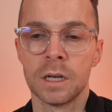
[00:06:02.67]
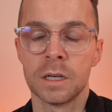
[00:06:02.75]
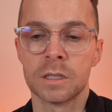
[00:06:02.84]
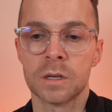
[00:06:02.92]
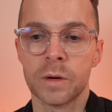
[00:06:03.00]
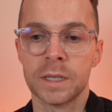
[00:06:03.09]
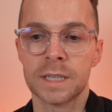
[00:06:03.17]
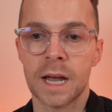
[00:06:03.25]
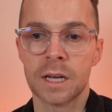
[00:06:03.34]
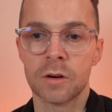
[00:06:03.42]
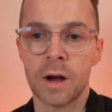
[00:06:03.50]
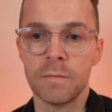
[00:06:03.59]
So in
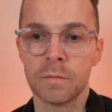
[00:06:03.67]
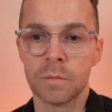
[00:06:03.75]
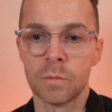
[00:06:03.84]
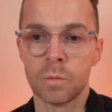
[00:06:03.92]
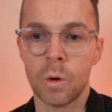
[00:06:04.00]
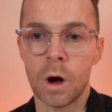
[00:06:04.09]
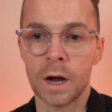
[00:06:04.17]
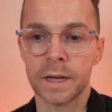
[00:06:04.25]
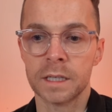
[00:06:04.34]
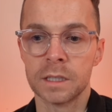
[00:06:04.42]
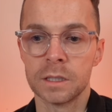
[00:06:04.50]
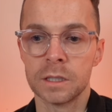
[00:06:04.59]
Telegram, what I
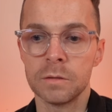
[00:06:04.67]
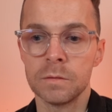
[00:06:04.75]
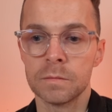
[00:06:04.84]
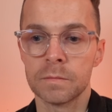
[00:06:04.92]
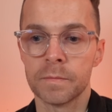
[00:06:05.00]
can do